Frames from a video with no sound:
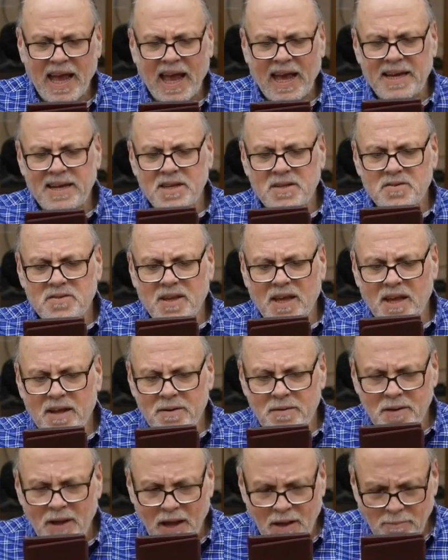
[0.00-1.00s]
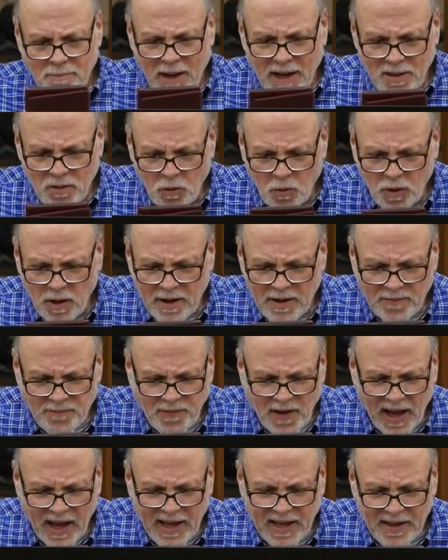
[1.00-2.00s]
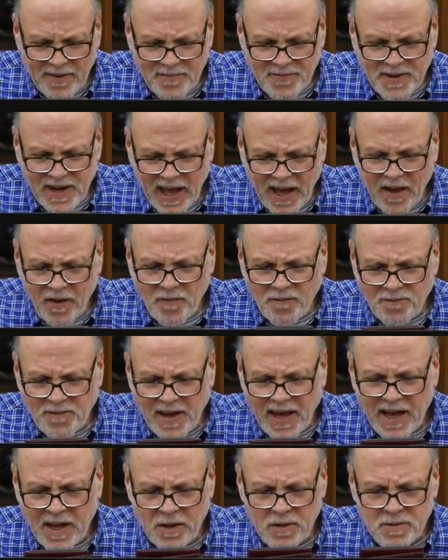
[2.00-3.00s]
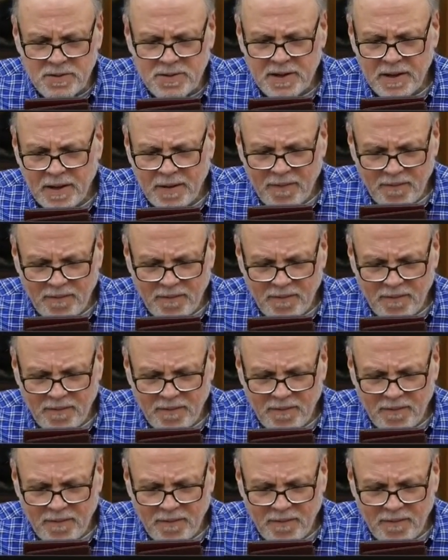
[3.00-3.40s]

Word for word: And he said, My Lord, if I have now found